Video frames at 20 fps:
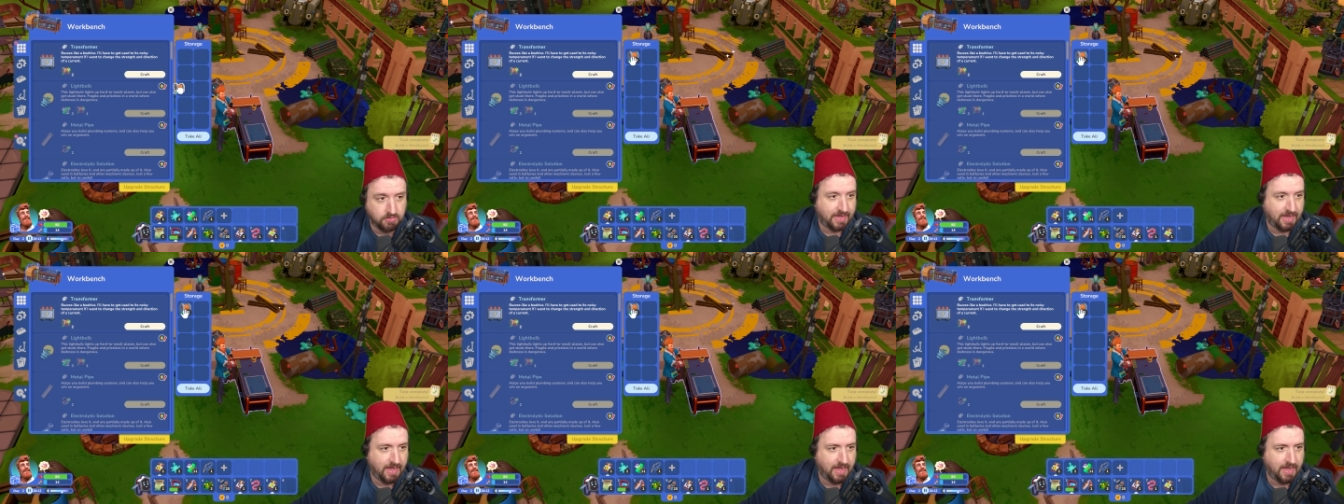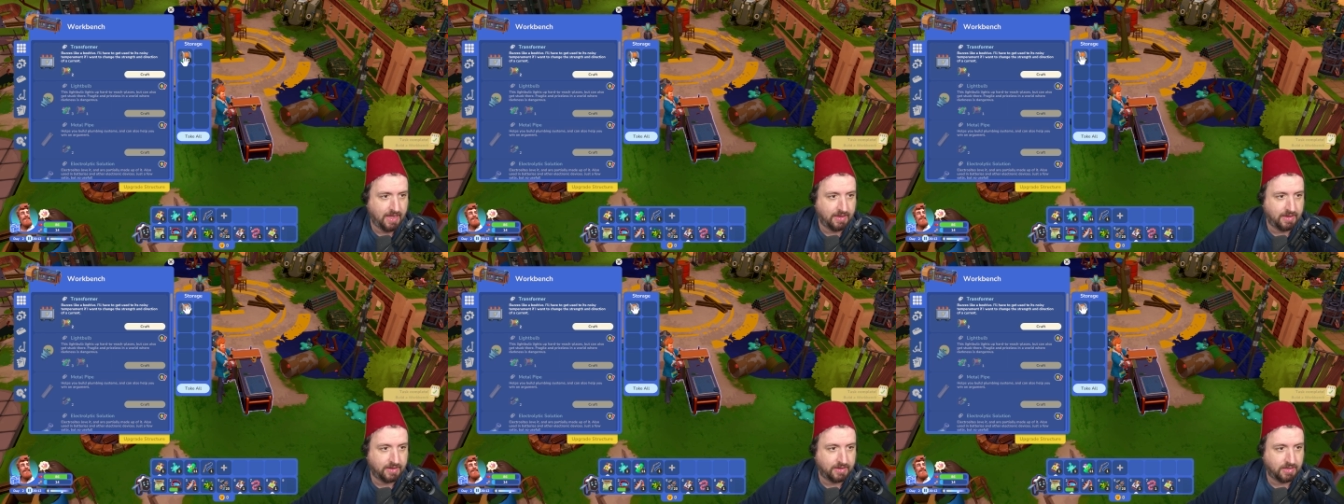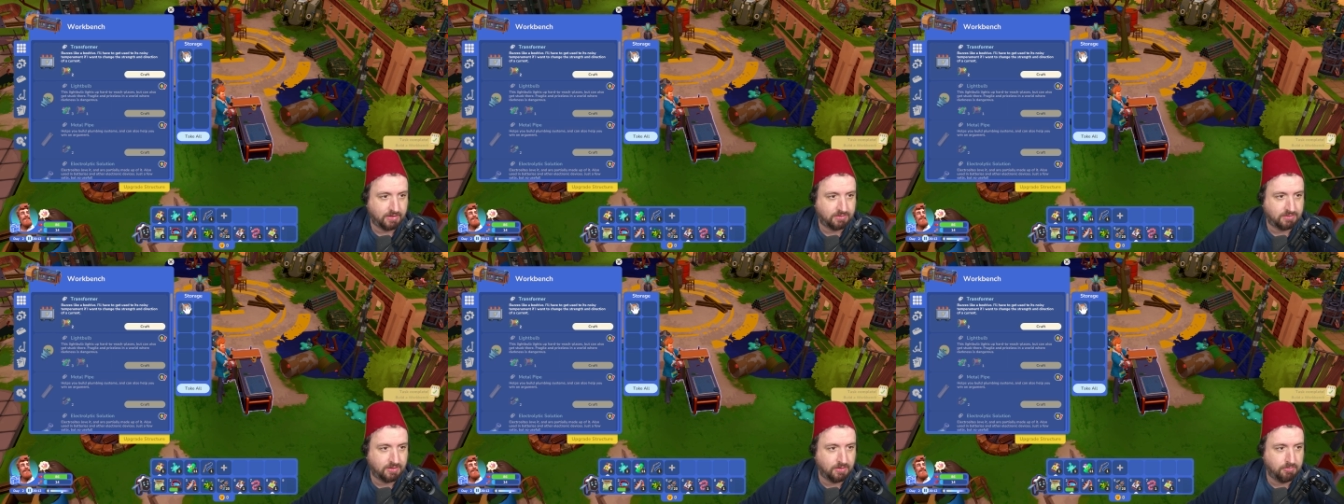And I
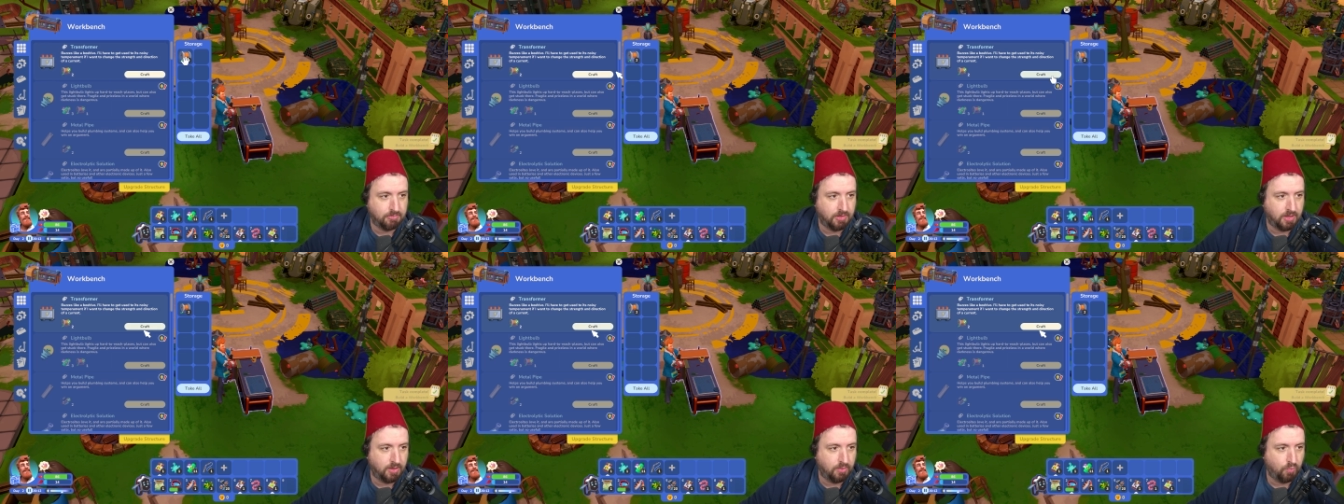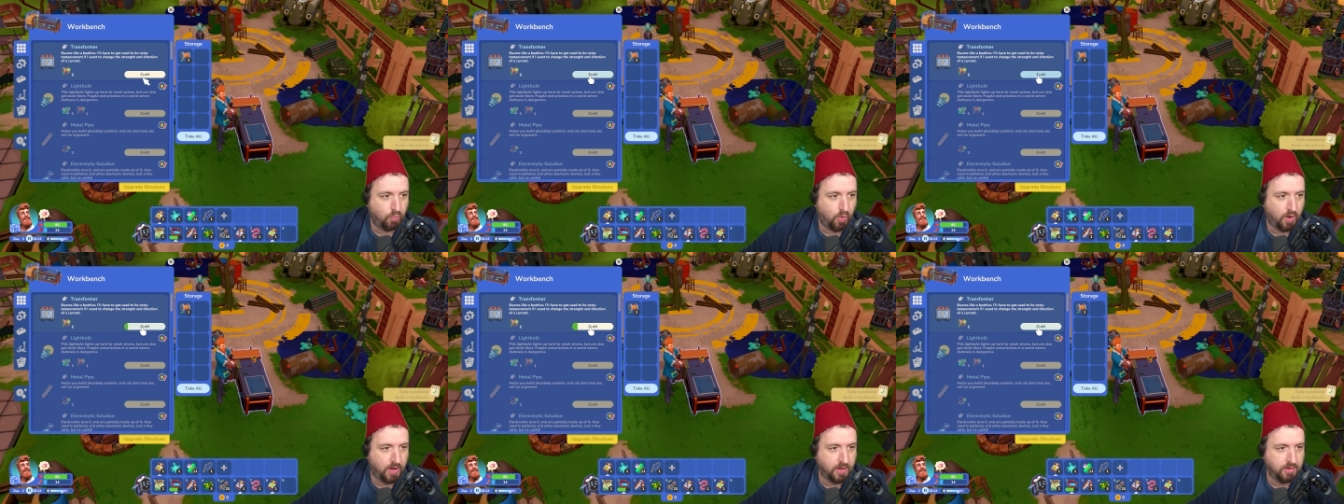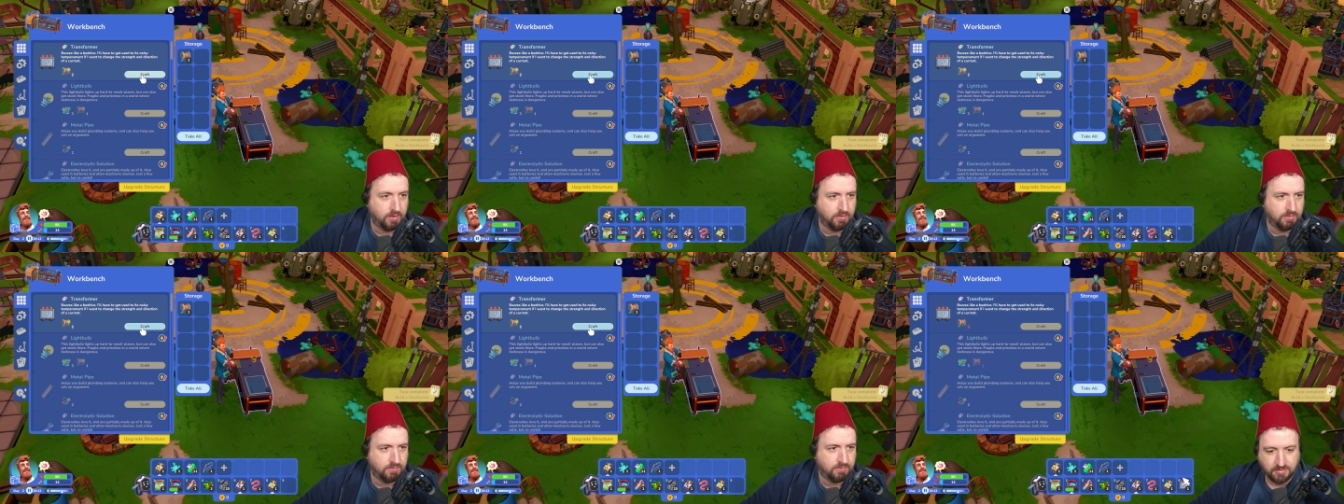got some
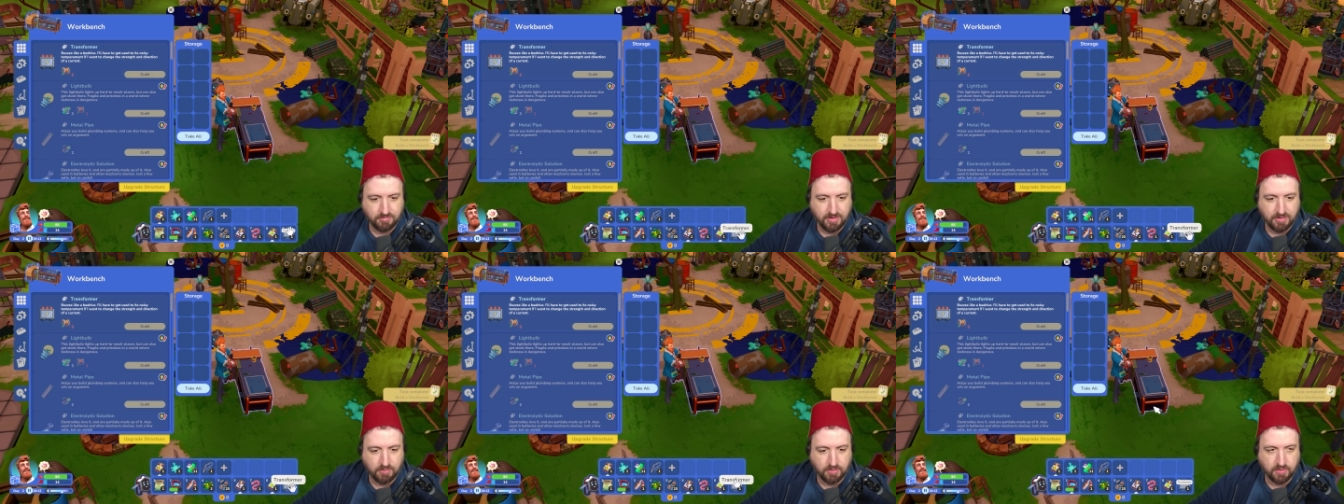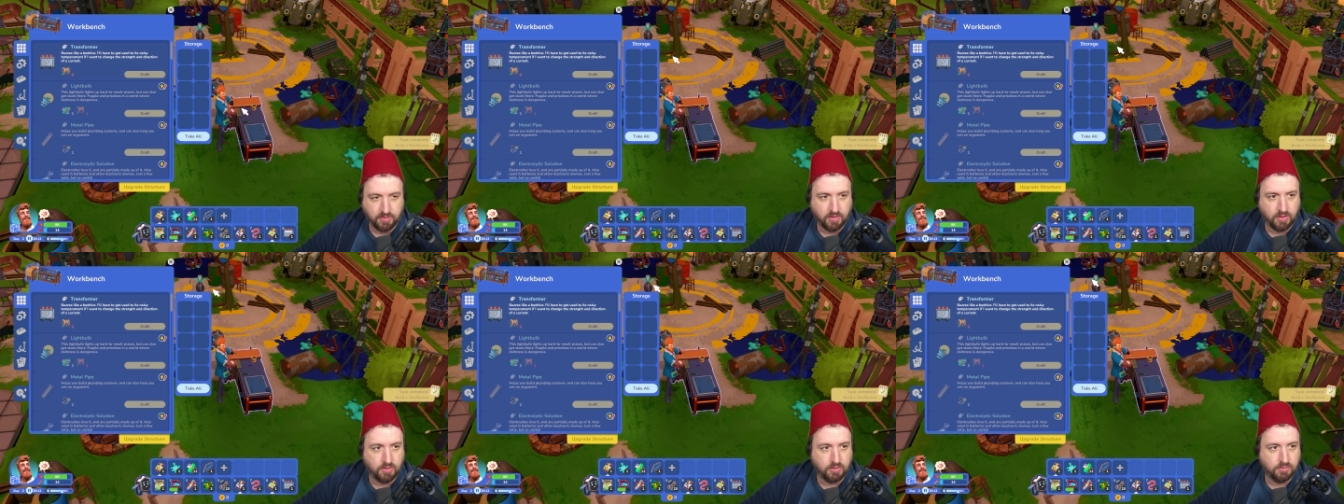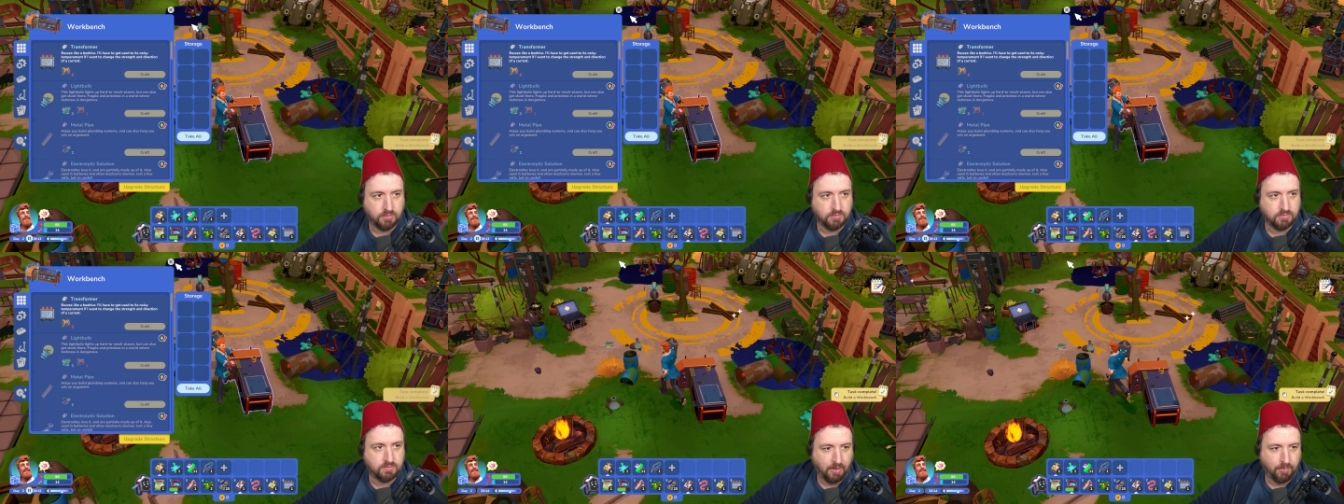wires. Make one of
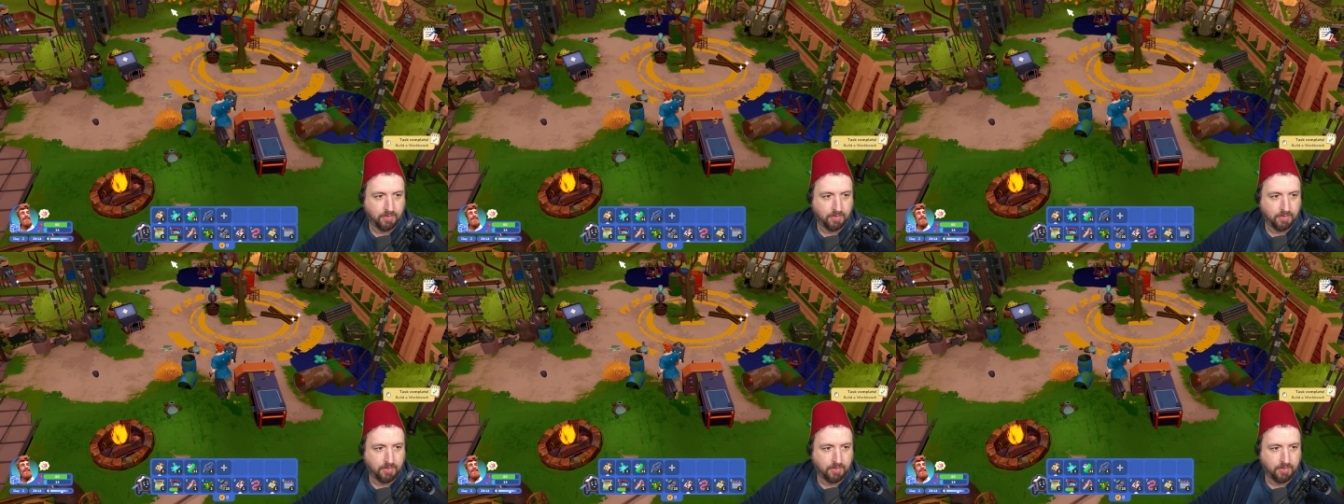those.